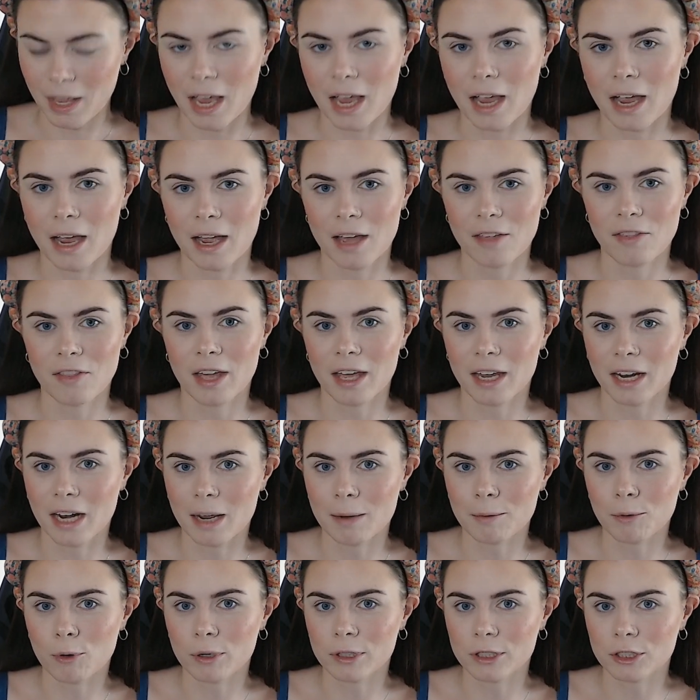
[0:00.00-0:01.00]
And then
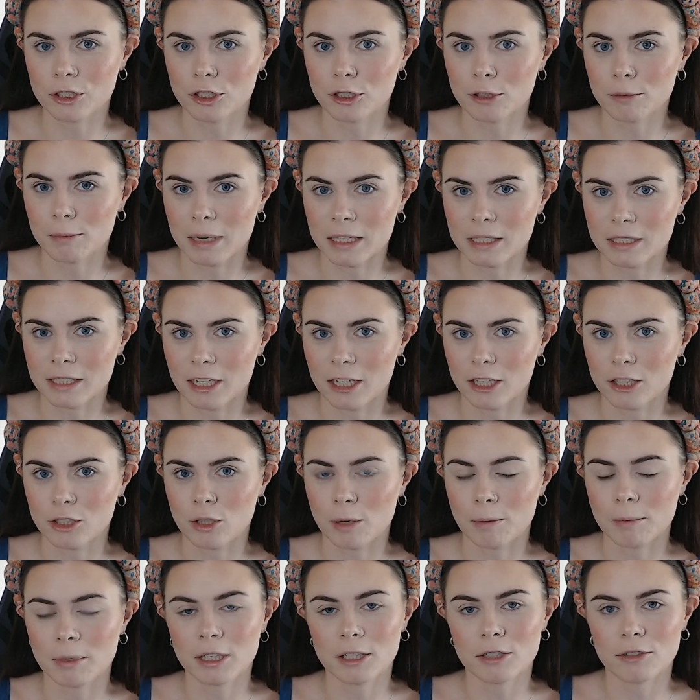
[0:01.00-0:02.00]
I'm going to do mascara. So
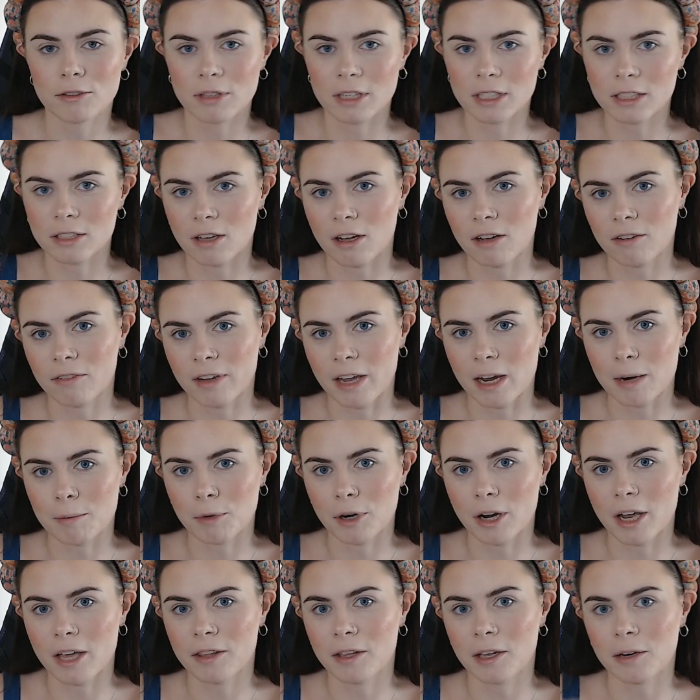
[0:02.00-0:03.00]
I'm going to do this off camera
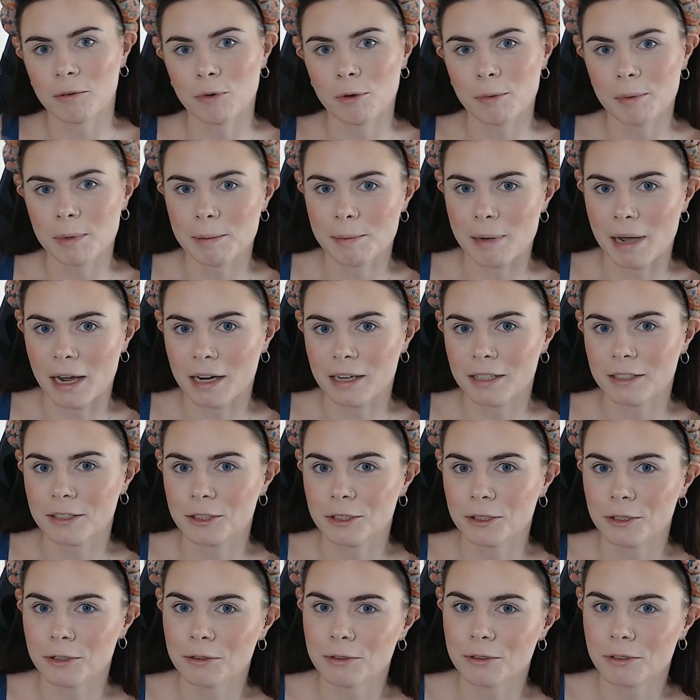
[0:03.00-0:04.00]
and then we'll be back
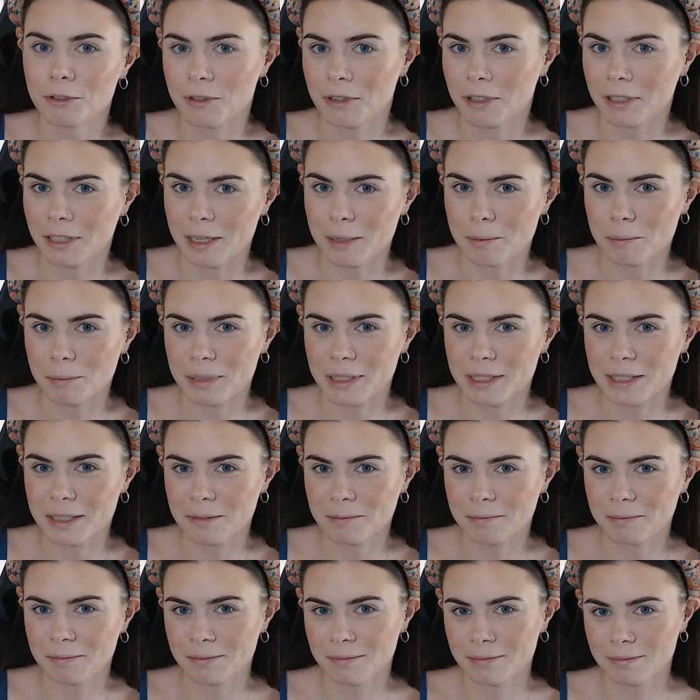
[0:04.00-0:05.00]
to do the lips.
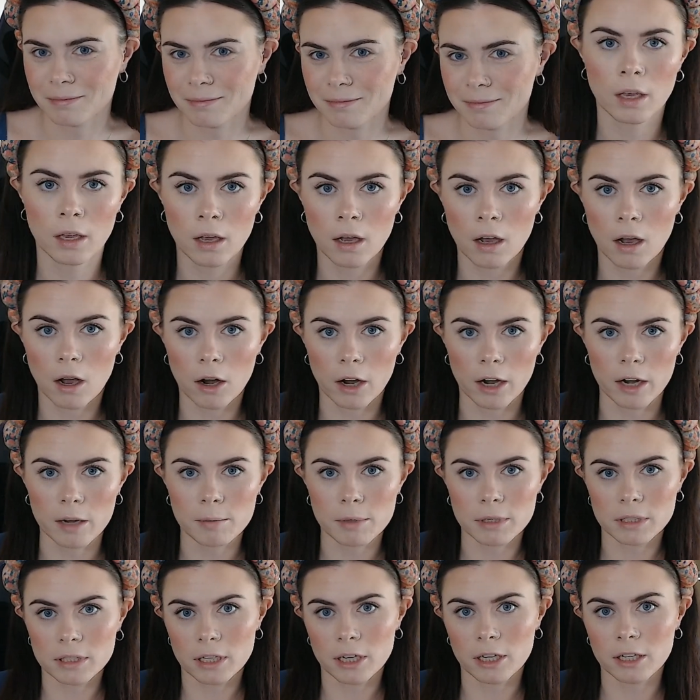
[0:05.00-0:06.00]
All right,
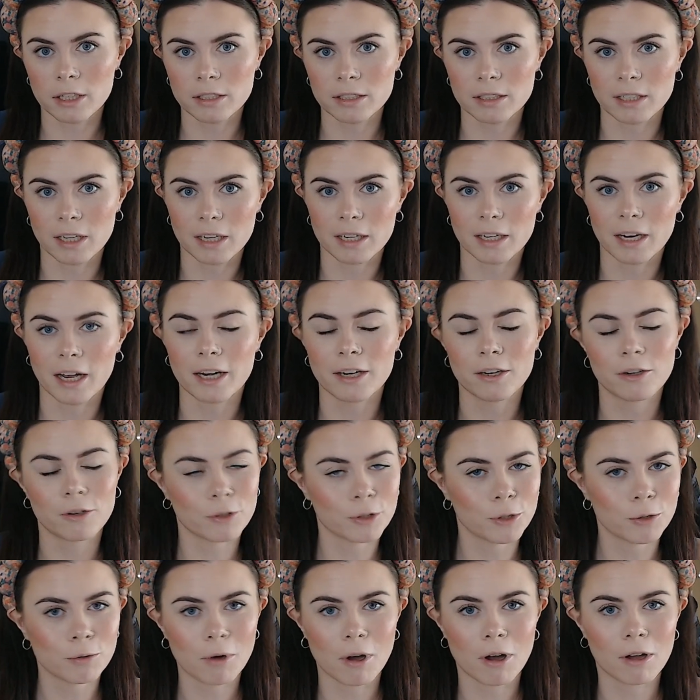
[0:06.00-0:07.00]
mascara is done. I know
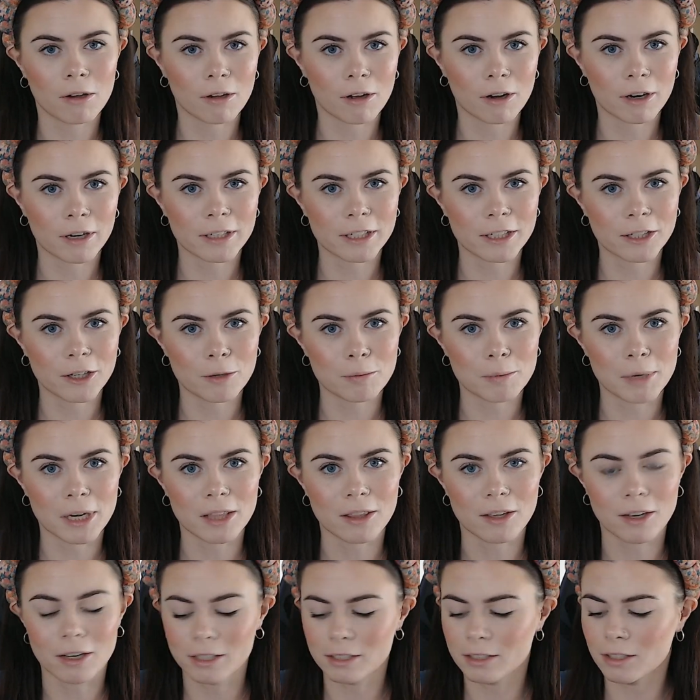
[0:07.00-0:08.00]
you all already know my
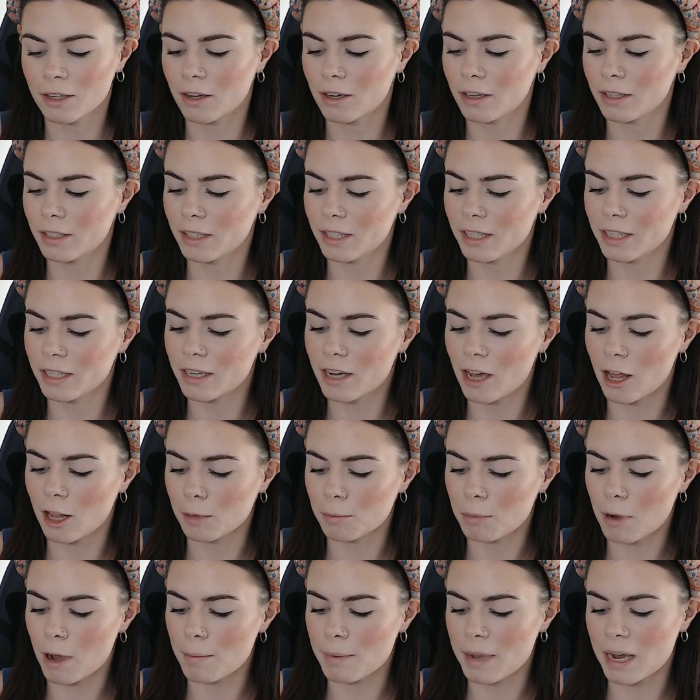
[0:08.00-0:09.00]
thoughts on the
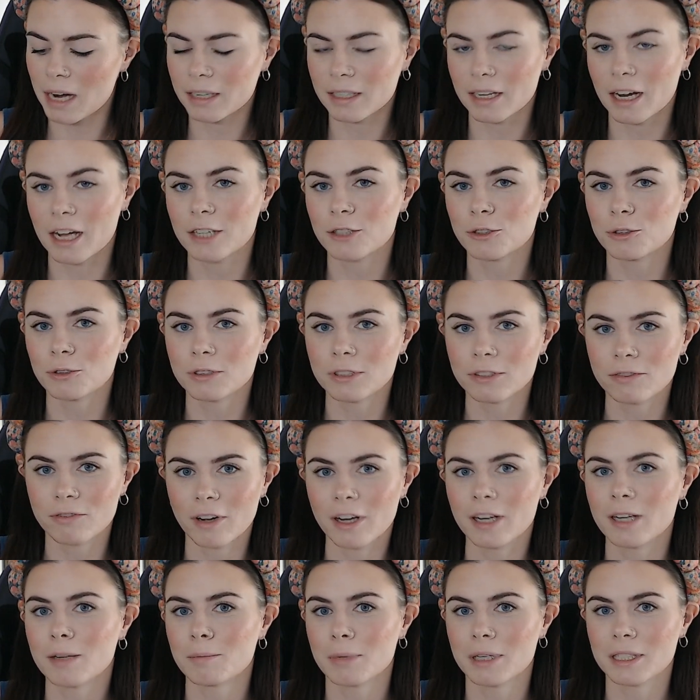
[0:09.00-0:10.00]
ColourPop Act Natural
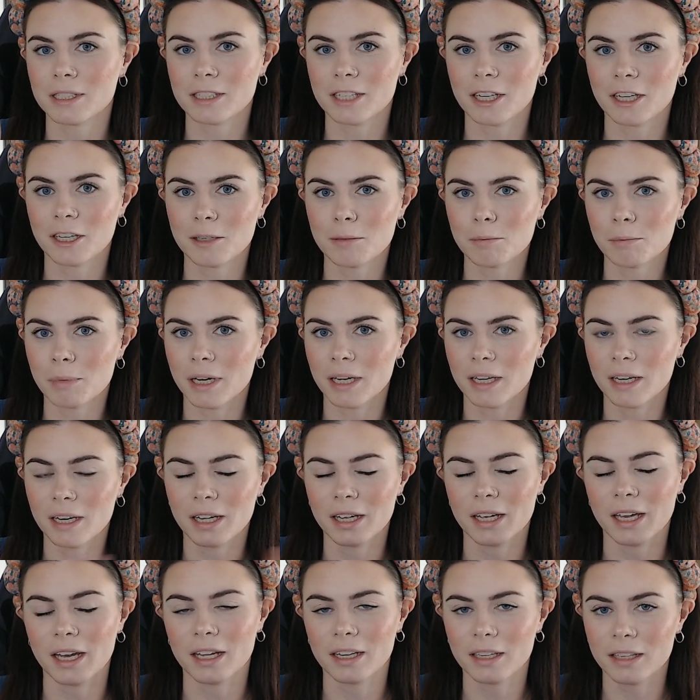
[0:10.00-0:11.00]
Defining Mascara, but
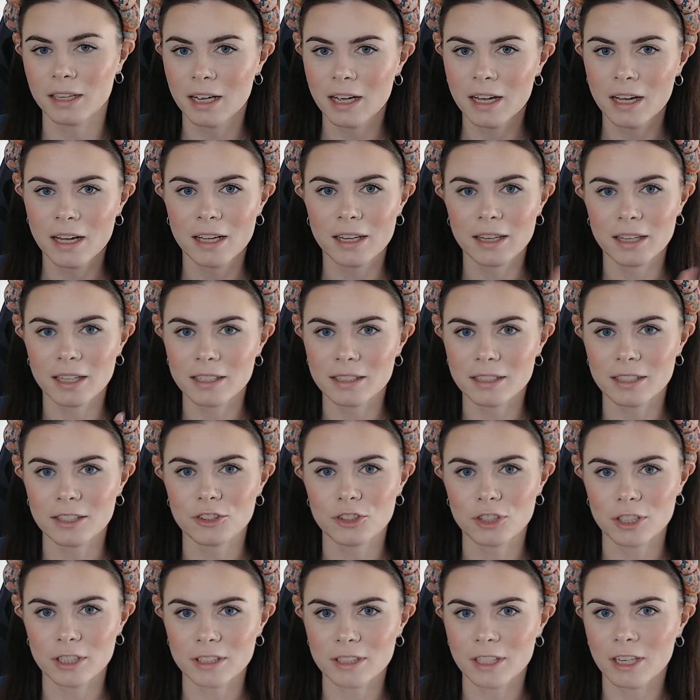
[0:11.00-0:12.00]
again, this is
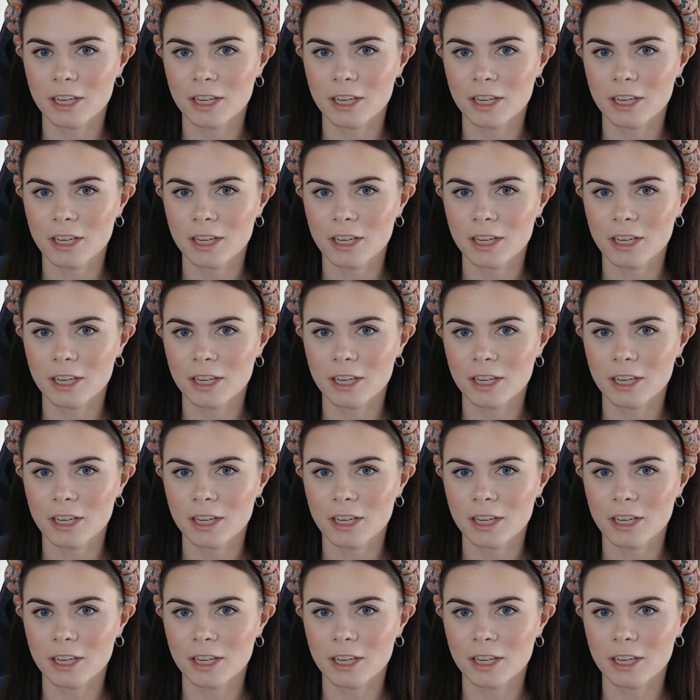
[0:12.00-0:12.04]
just a